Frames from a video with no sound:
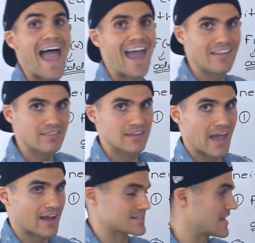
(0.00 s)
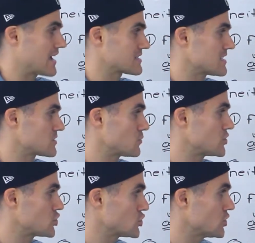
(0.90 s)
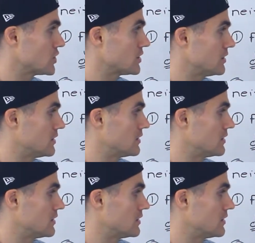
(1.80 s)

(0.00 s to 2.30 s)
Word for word: and the x-axis, we should